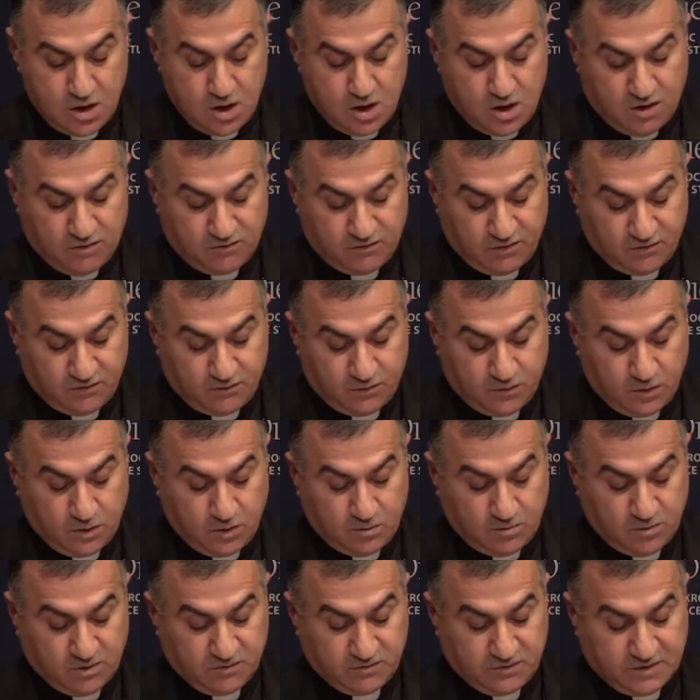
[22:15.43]
of a
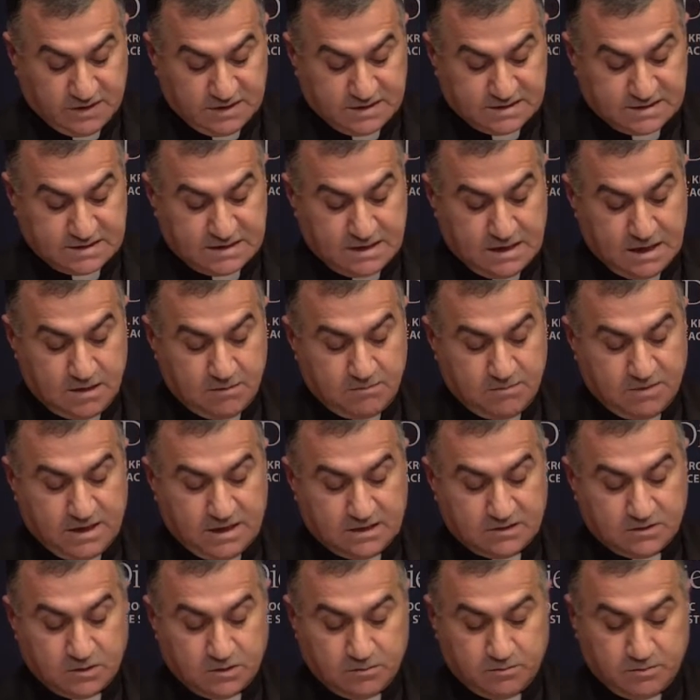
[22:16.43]
form of Islam
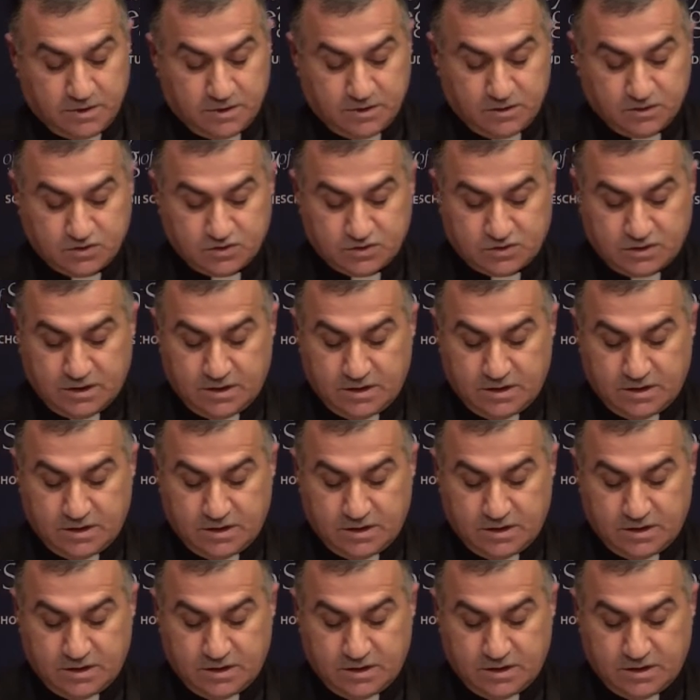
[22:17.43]
that emerged